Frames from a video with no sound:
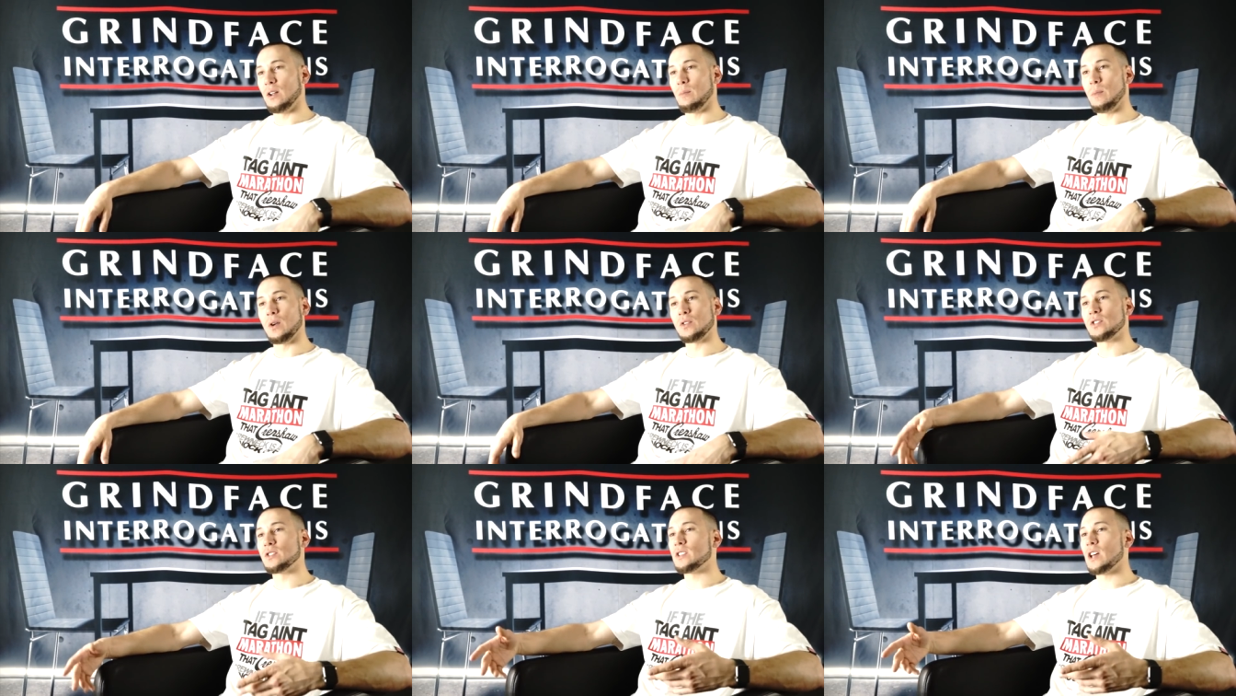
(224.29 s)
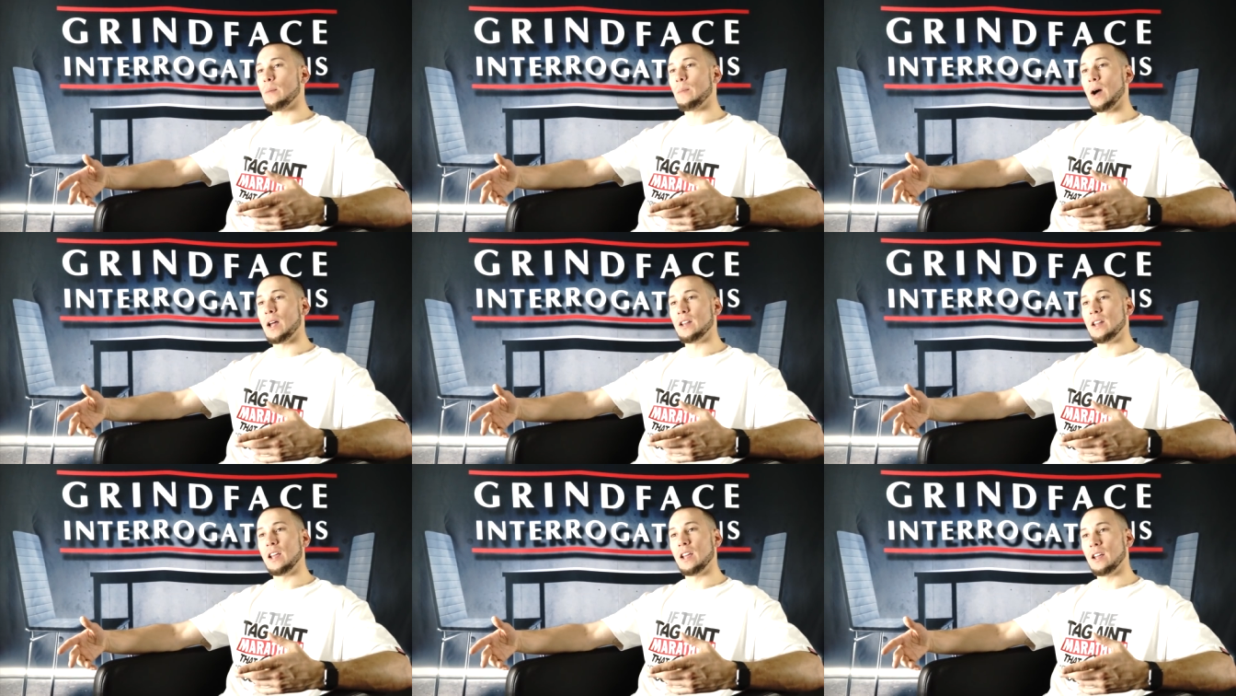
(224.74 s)
And most of the time
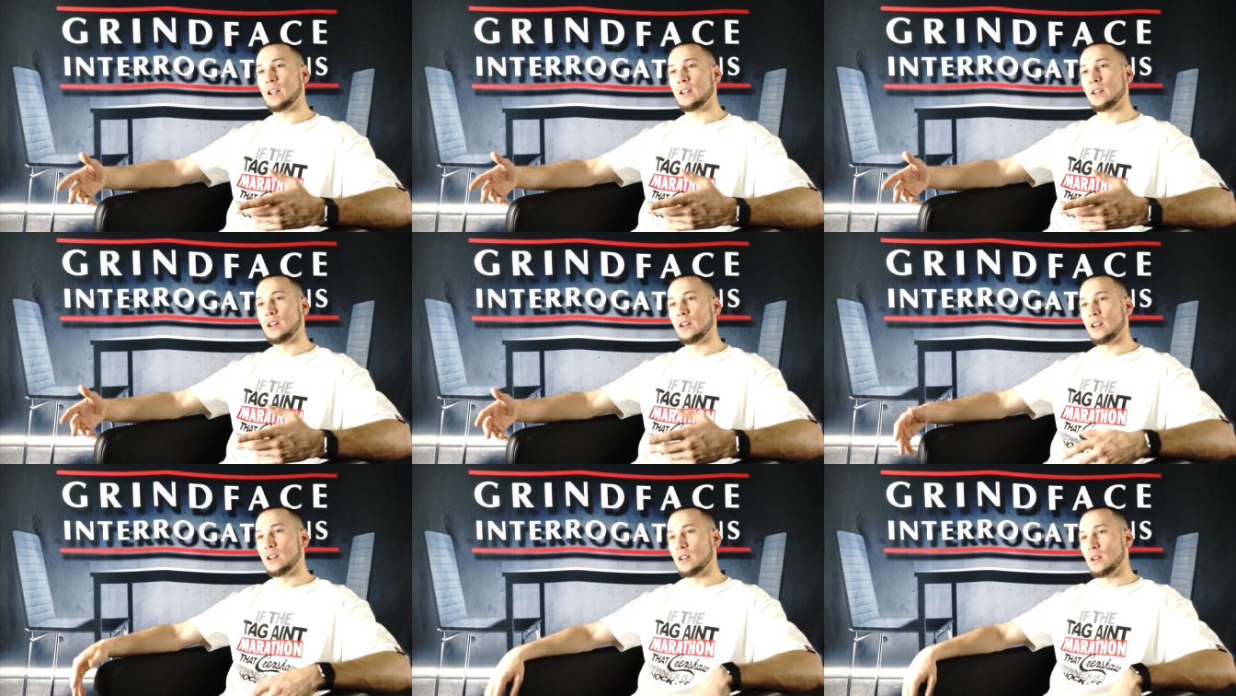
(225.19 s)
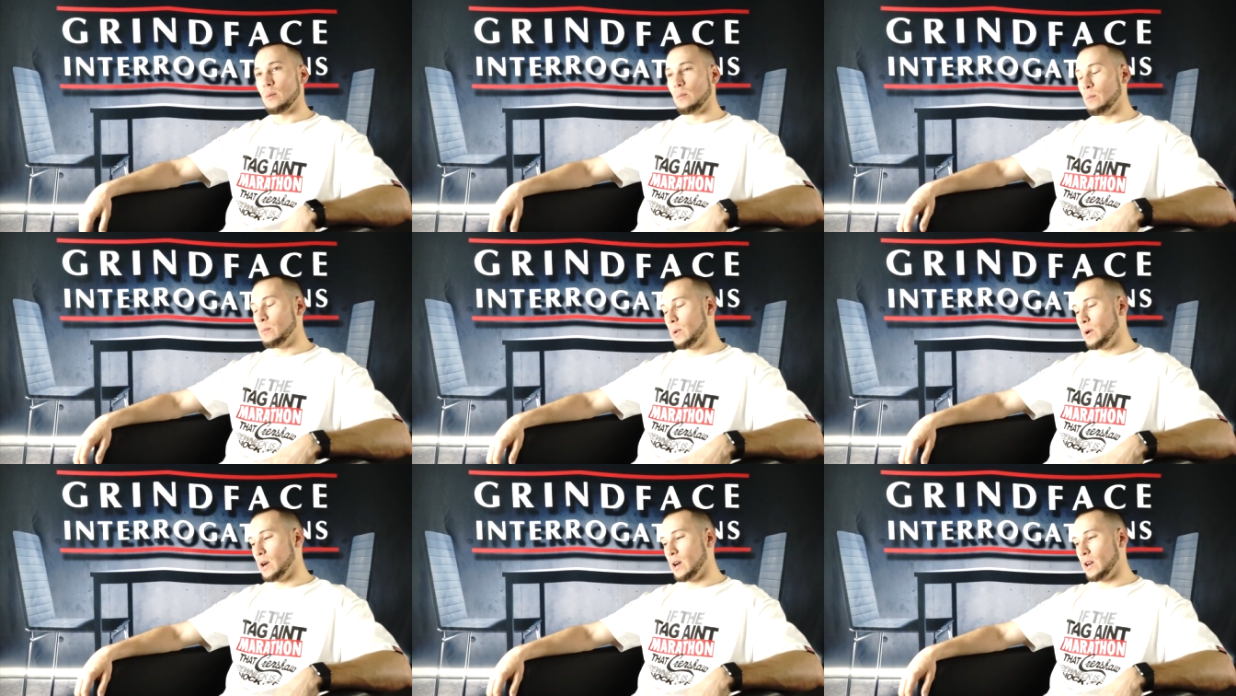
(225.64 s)
I did,
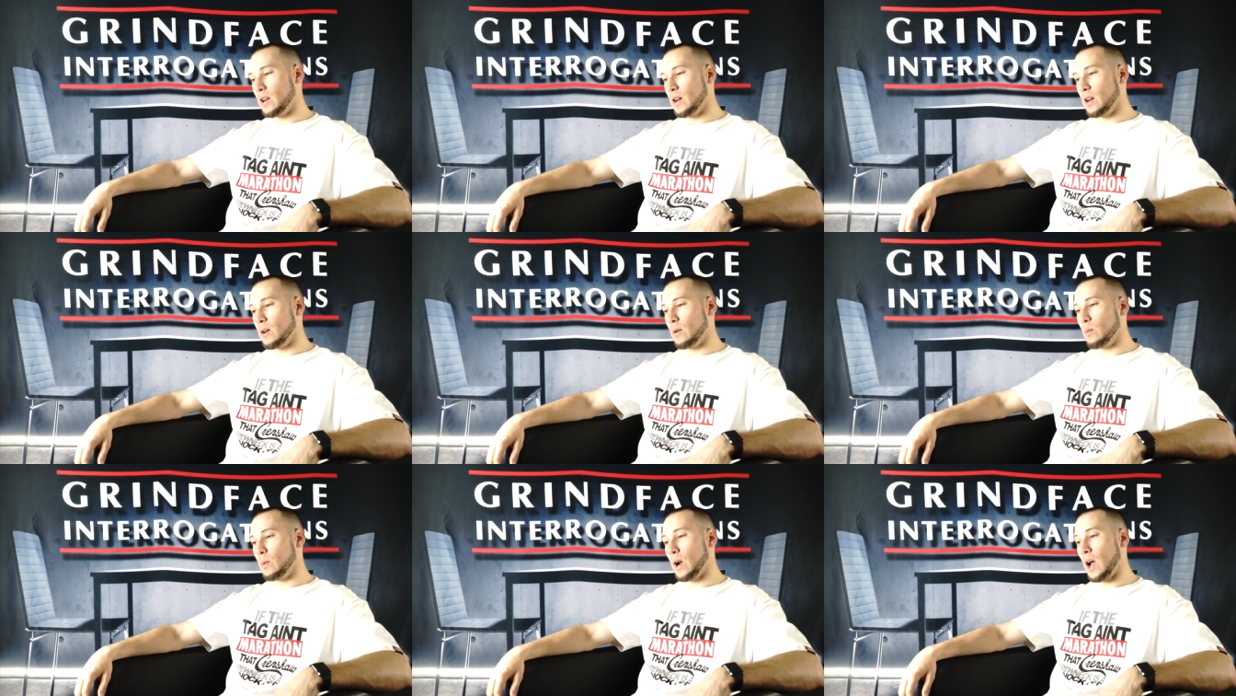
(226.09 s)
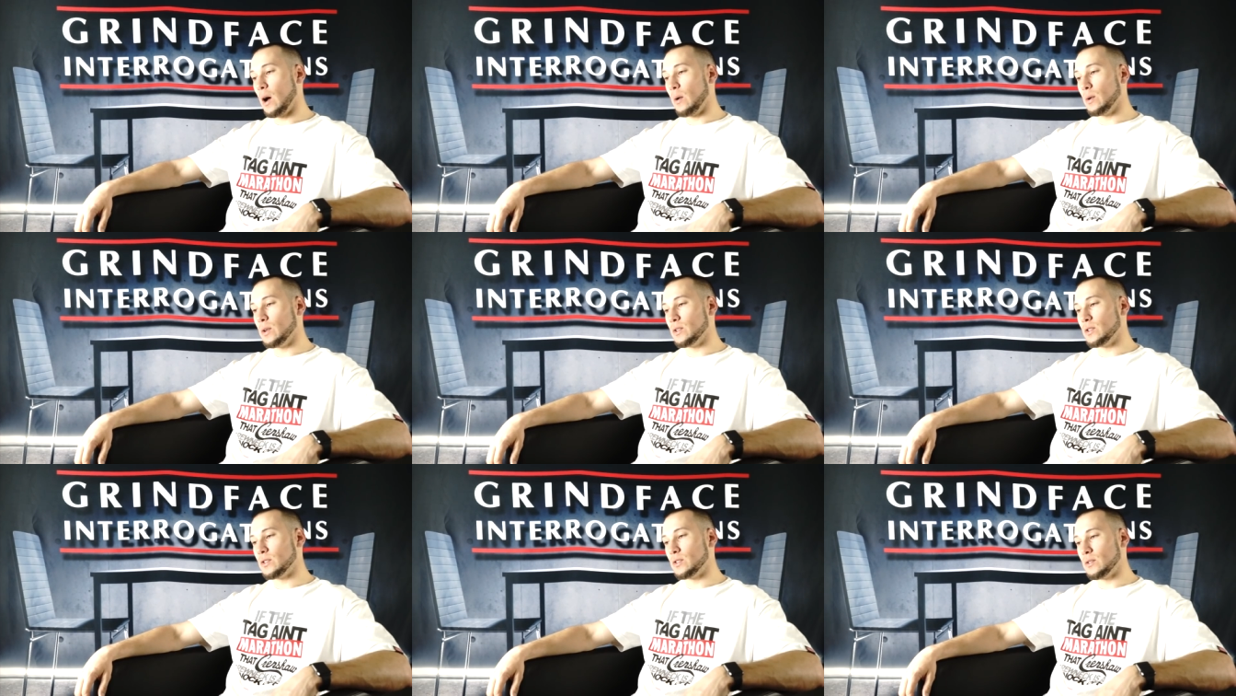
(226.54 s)
but uh, when I
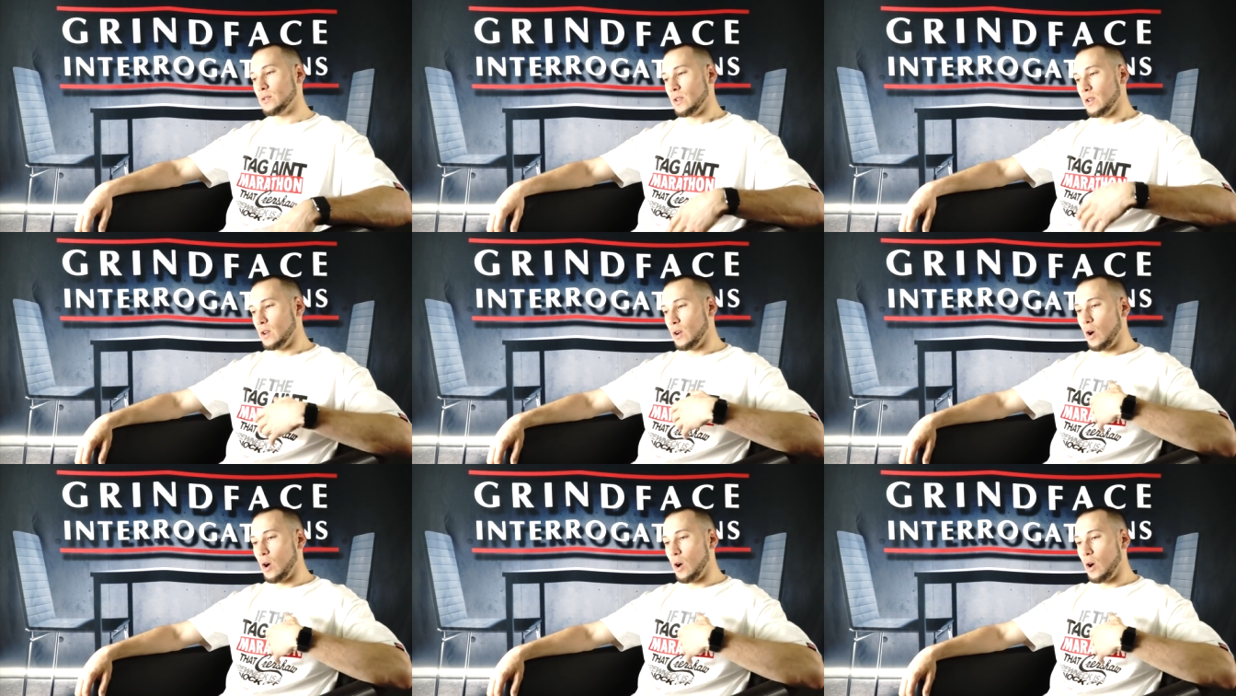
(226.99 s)
was